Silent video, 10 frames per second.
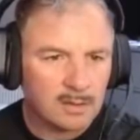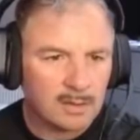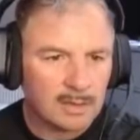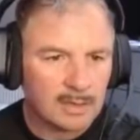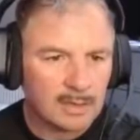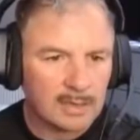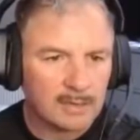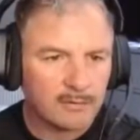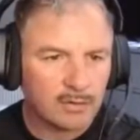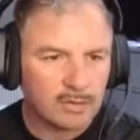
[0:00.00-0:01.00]

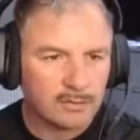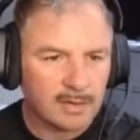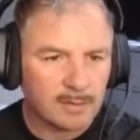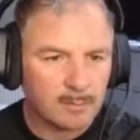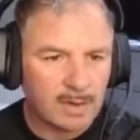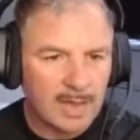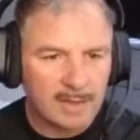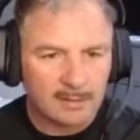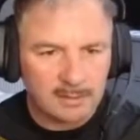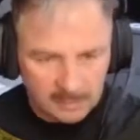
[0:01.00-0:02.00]
And first available
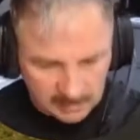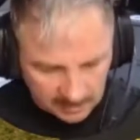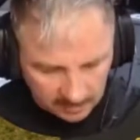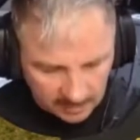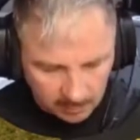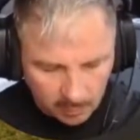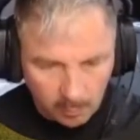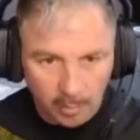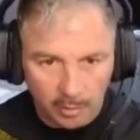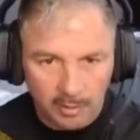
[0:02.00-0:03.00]
out, and see if that will
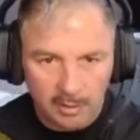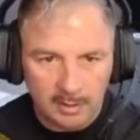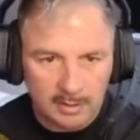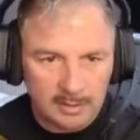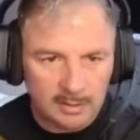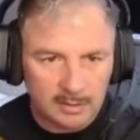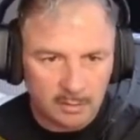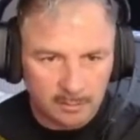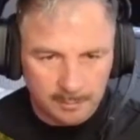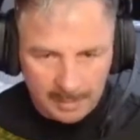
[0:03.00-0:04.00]
work.
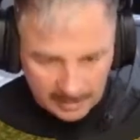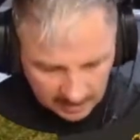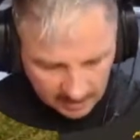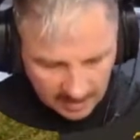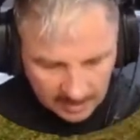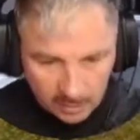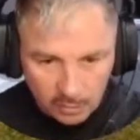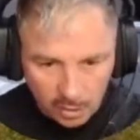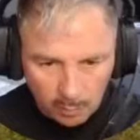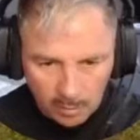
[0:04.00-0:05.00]
You're making that, you
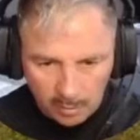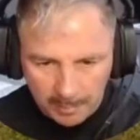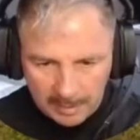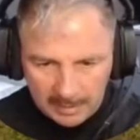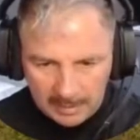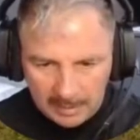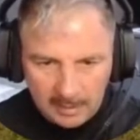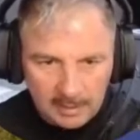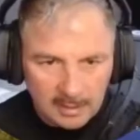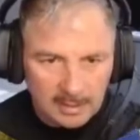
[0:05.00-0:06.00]
know what you're making.
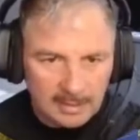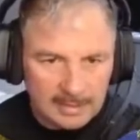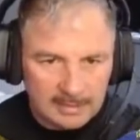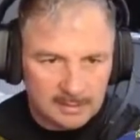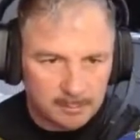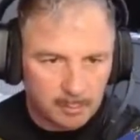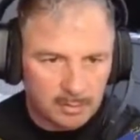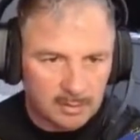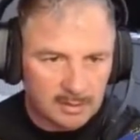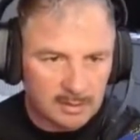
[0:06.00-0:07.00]
Let's
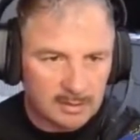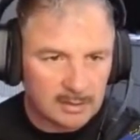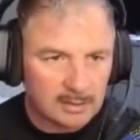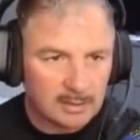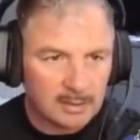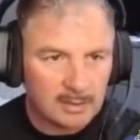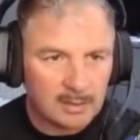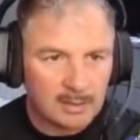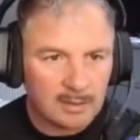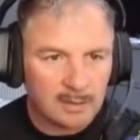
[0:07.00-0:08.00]
put the
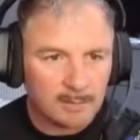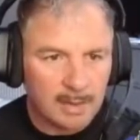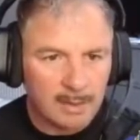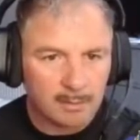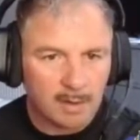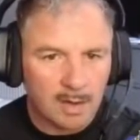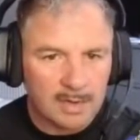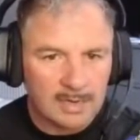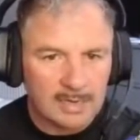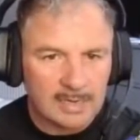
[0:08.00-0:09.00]
power line
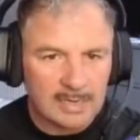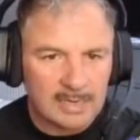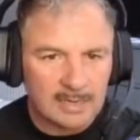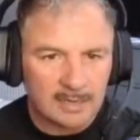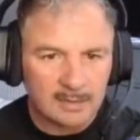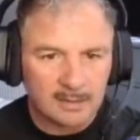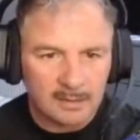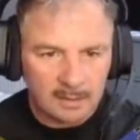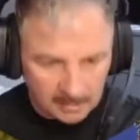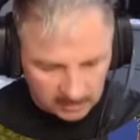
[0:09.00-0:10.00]
in here
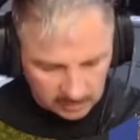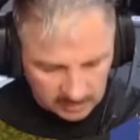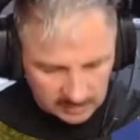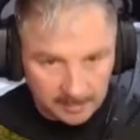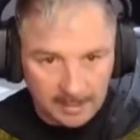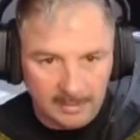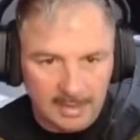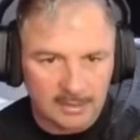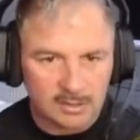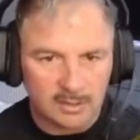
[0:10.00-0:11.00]
and just see about
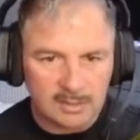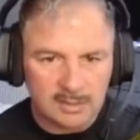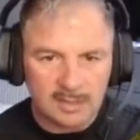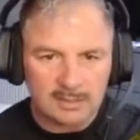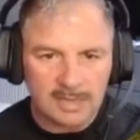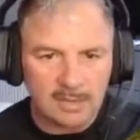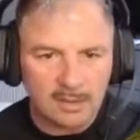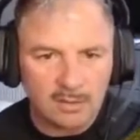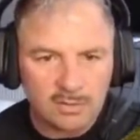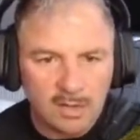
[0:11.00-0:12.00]
that. So he's going to take
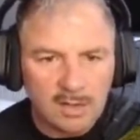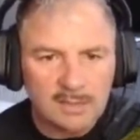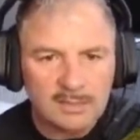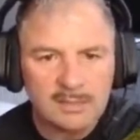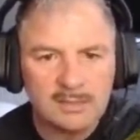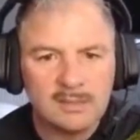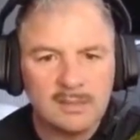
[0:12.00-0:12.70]
those guys,